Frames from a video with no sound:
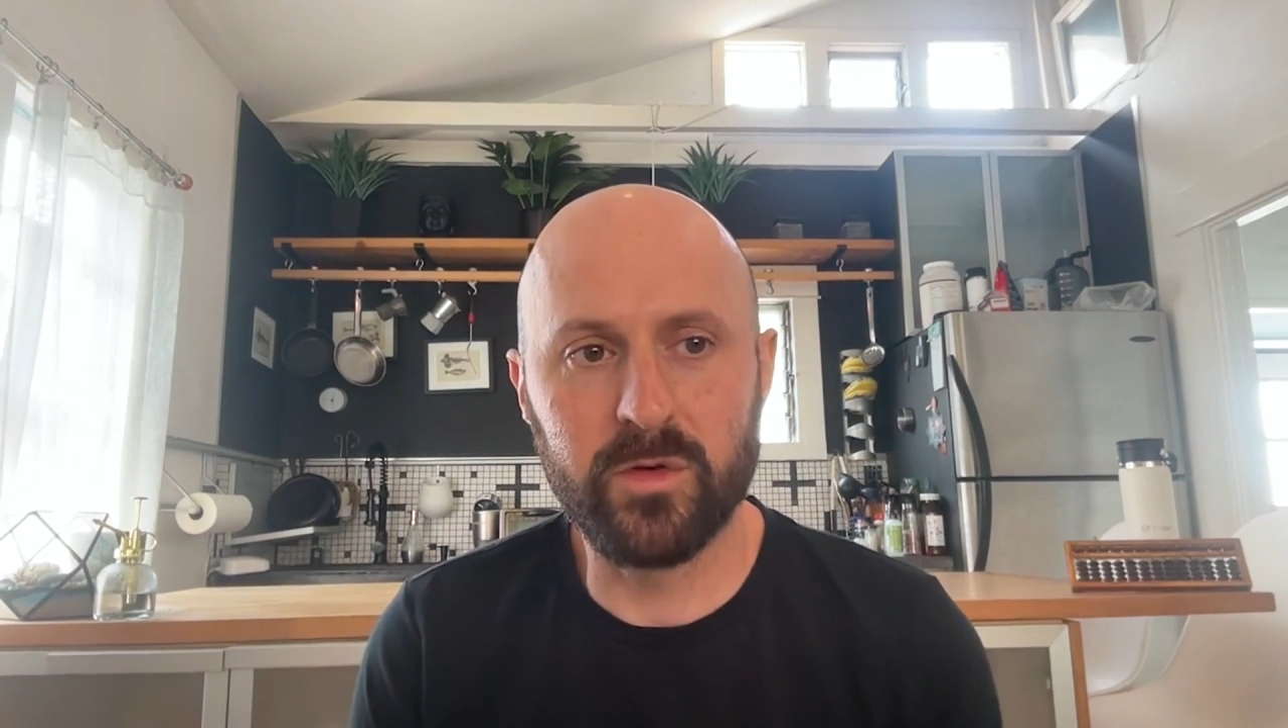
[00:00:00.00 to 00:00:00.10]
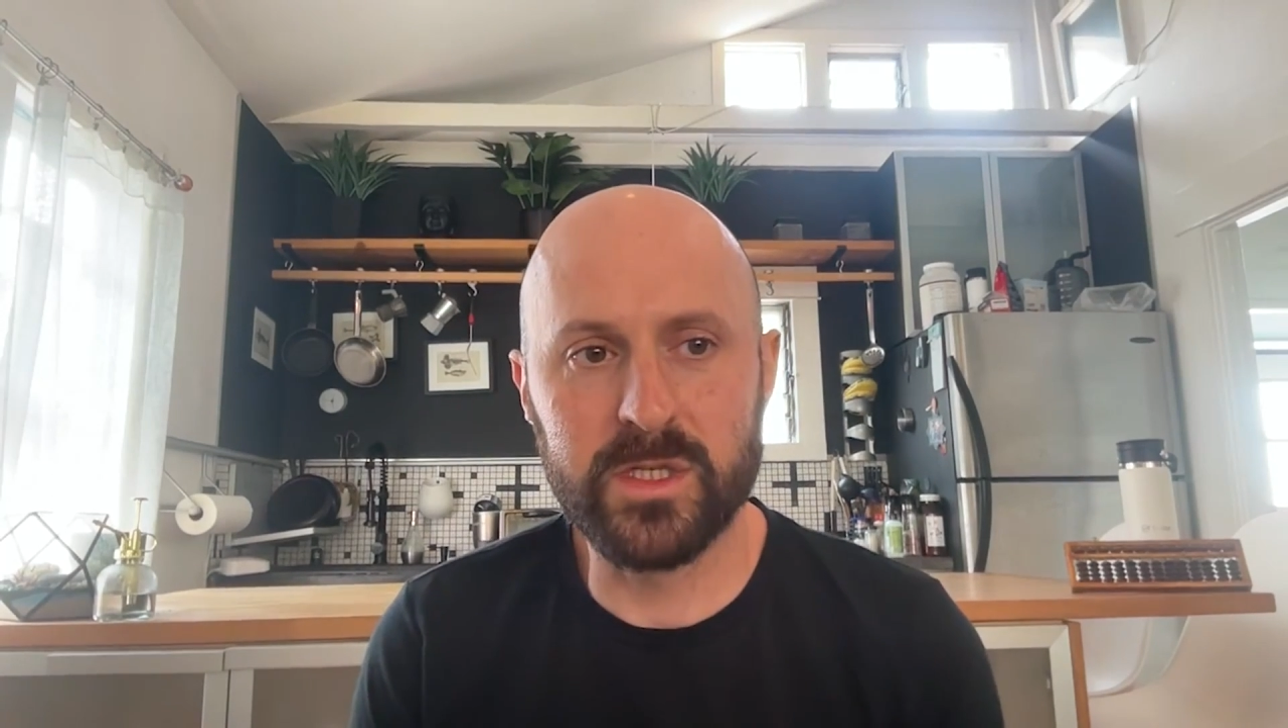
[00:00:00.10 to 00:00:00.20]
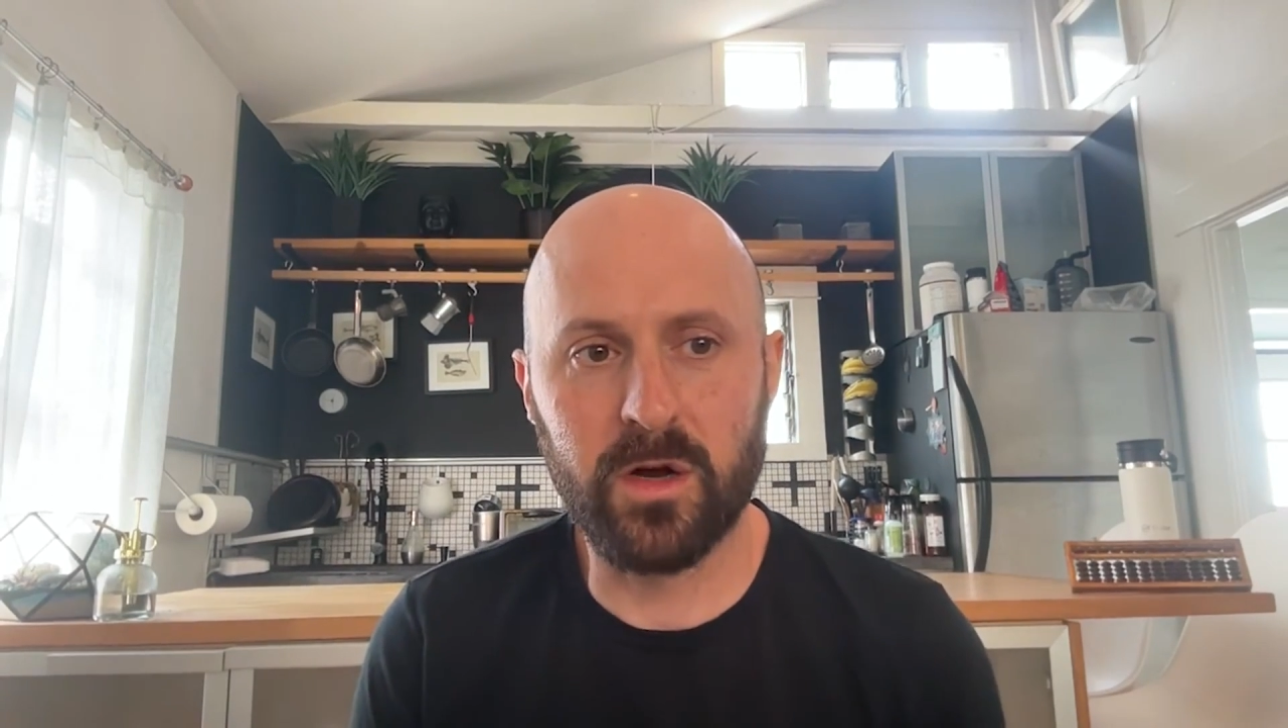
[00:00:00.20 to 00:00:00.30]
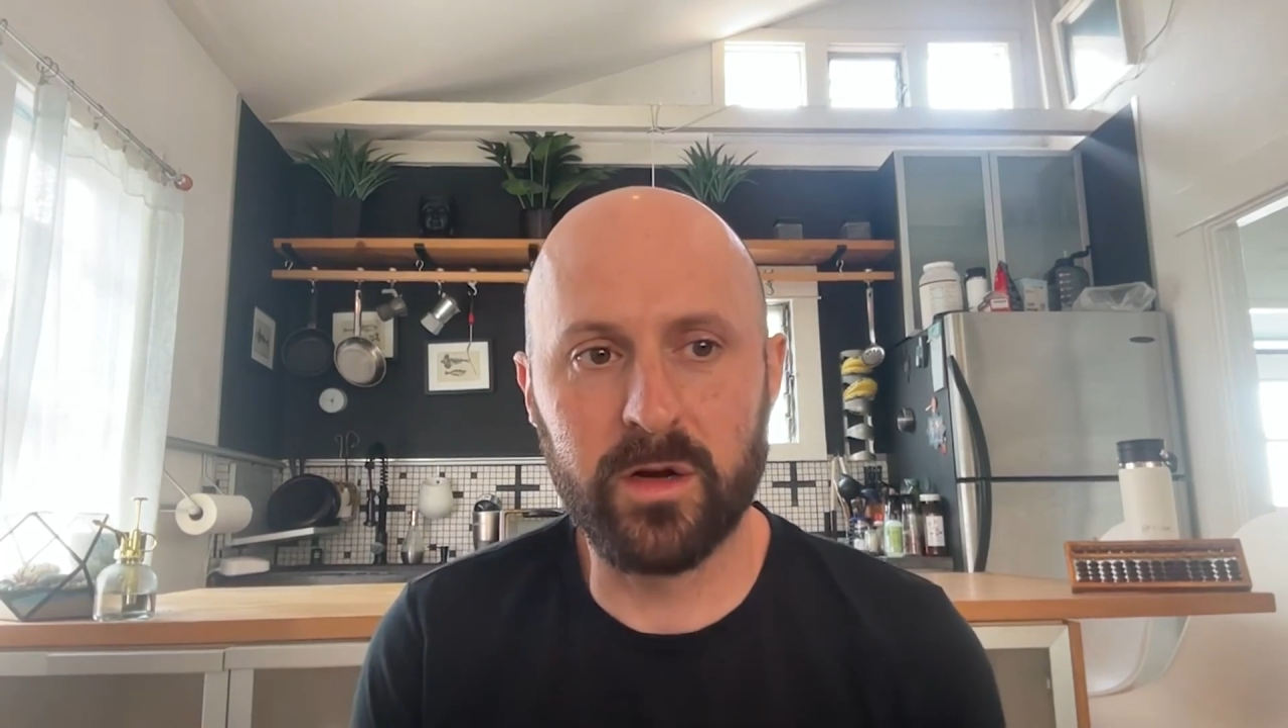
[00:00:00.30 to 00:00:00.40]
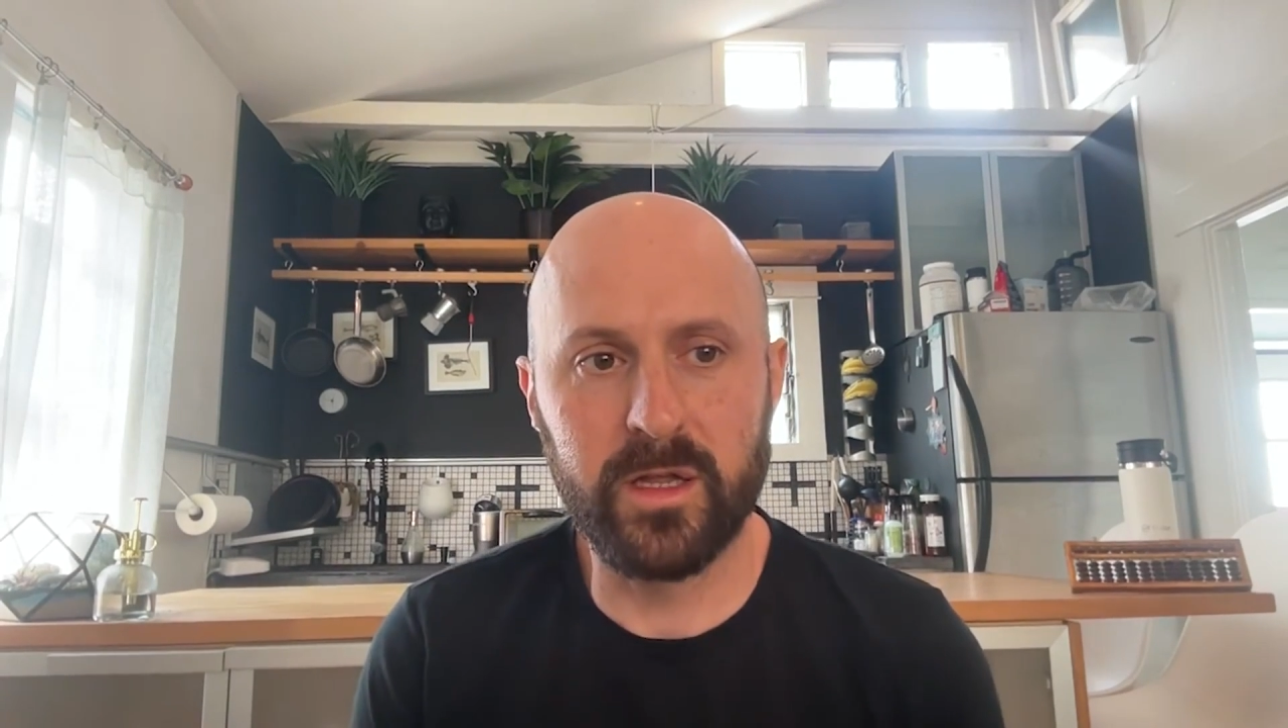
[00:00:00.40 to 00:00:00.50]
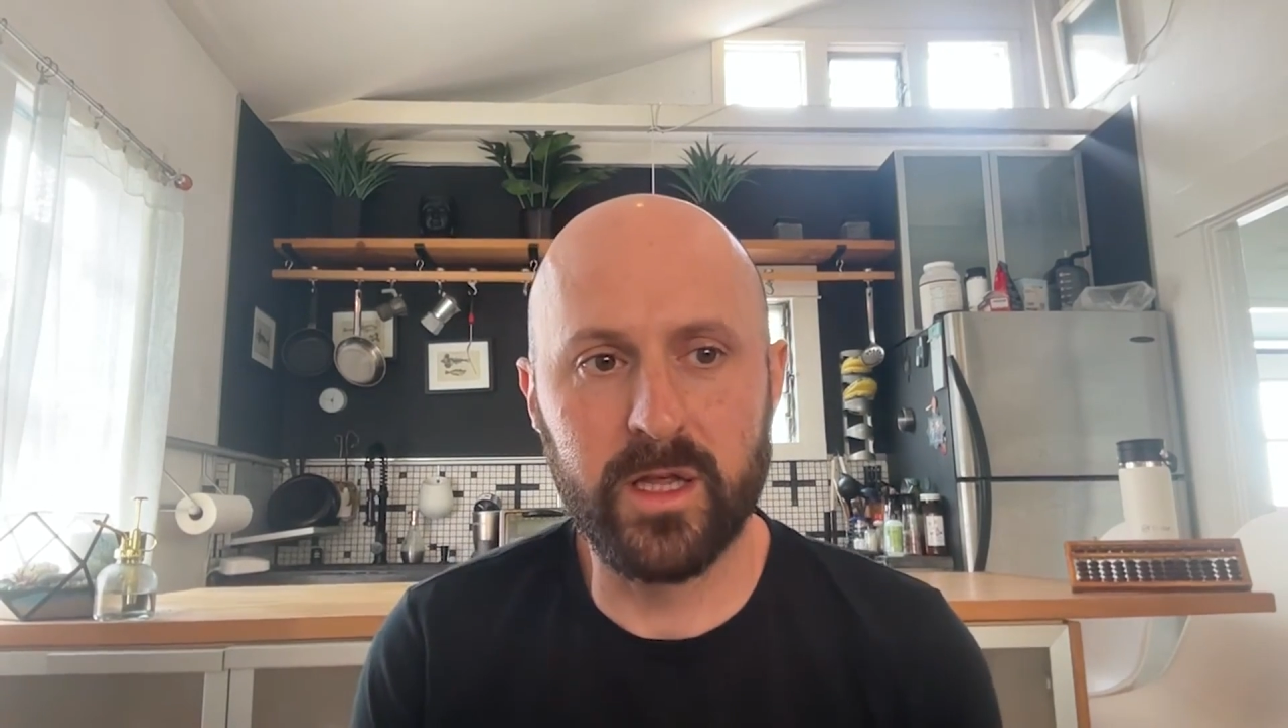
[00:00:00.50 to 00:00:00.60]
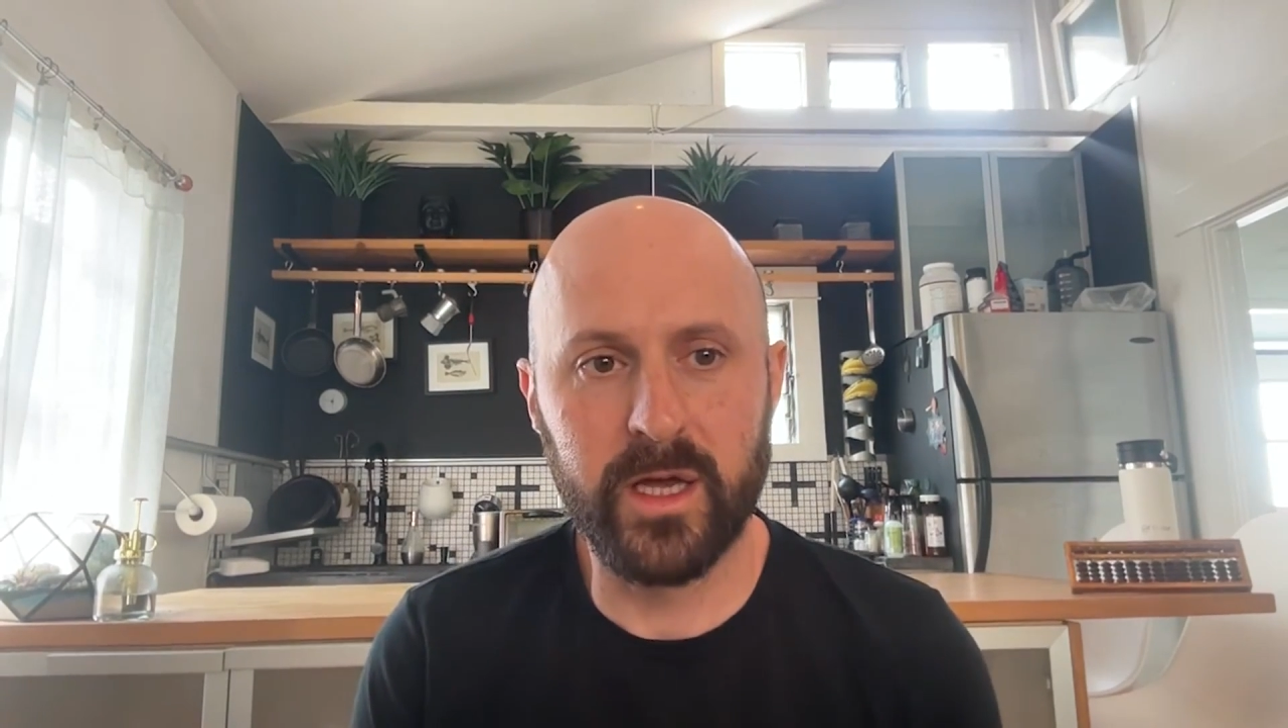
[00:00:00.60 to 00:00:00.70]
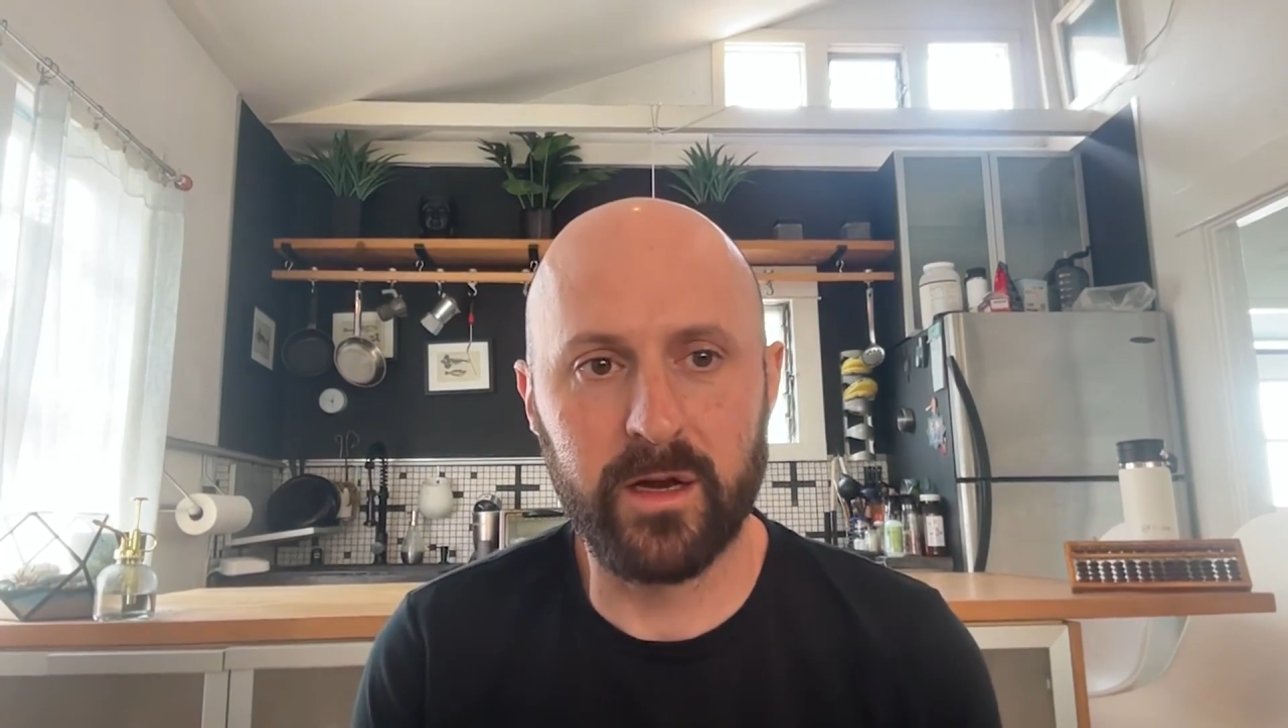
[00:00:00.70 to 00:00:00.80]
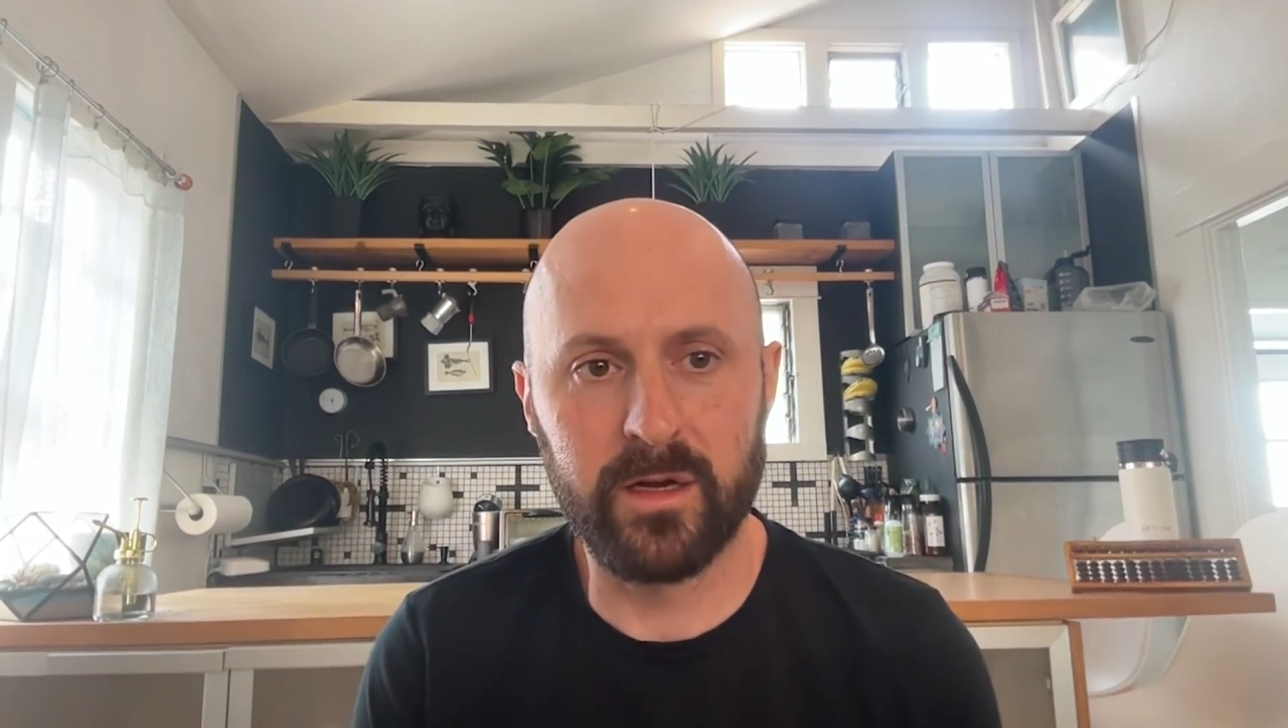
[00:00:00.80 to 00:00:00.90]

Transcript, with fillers: was already there